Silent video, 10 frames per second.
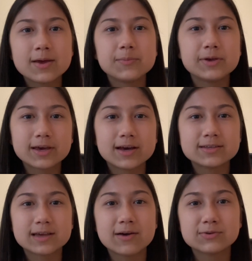
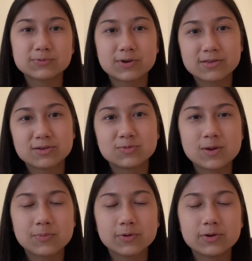because I was one of those
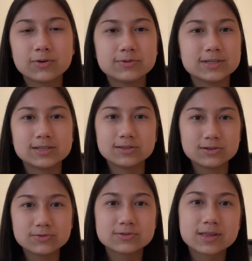people who didn't
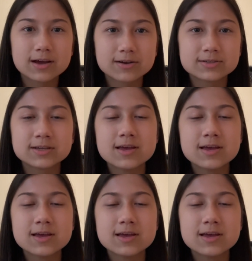use theirs